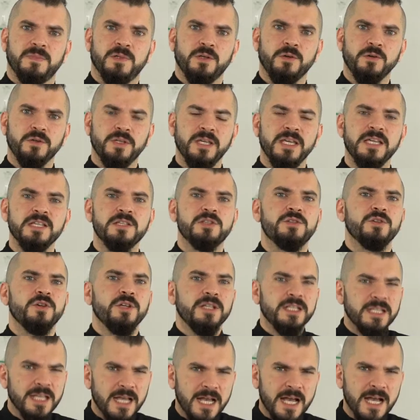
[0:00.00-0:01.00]
Okay, so
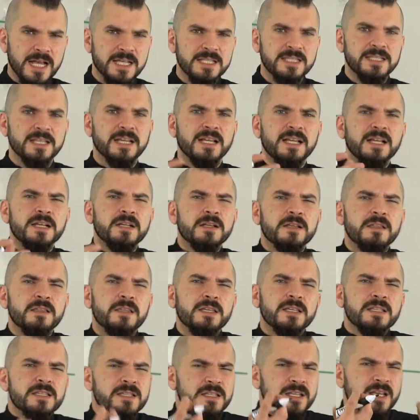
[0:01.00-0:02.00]
it has
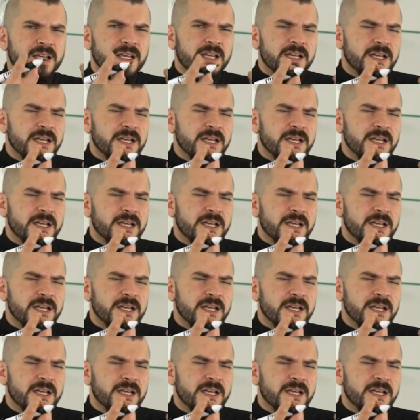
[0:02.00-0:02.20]
this